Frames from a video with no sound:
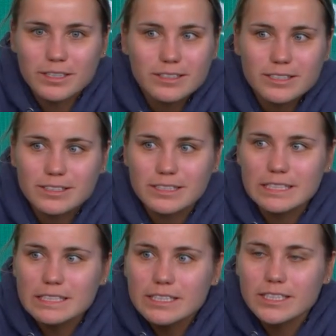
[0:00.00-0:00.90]

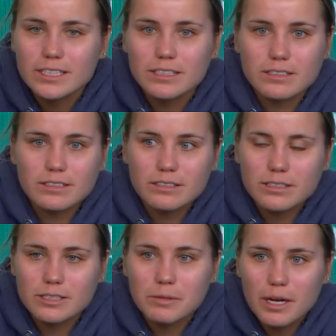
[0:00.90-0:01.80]
let's
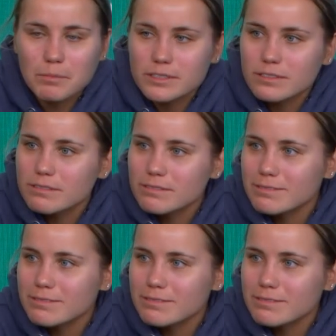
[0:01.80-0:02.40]
see what happens.